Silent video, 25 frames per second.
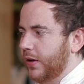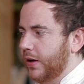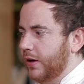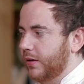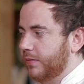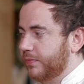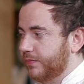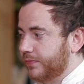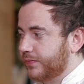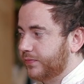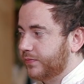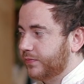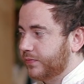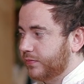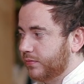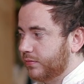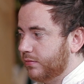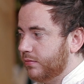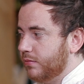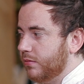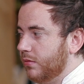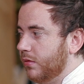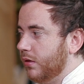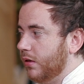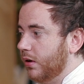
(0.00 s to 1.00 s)
that,
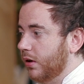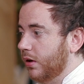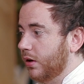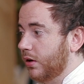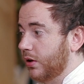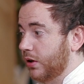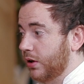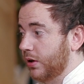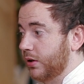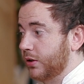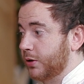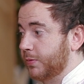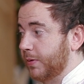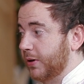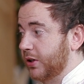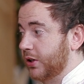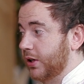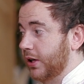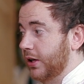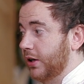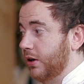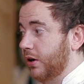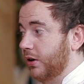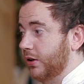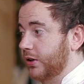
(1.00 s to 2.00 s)

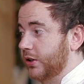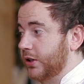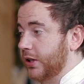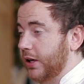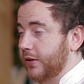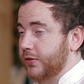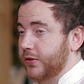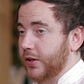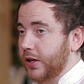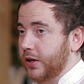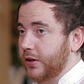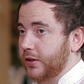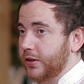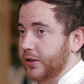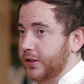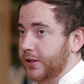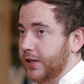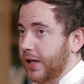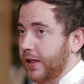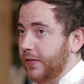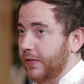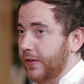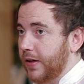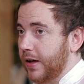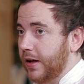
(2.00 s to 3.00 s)
especially young chefs, they
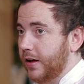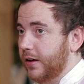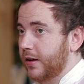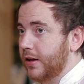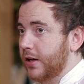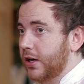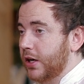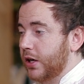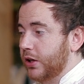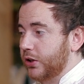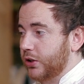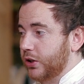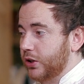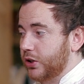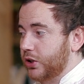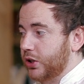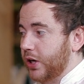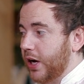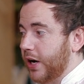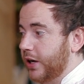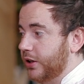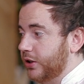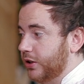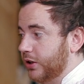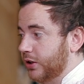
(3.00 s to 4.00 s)
understand that just
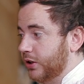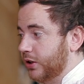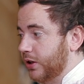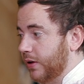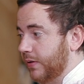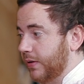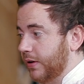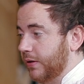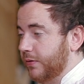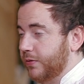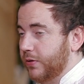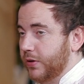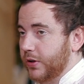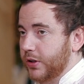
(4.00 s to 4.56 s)
changing something for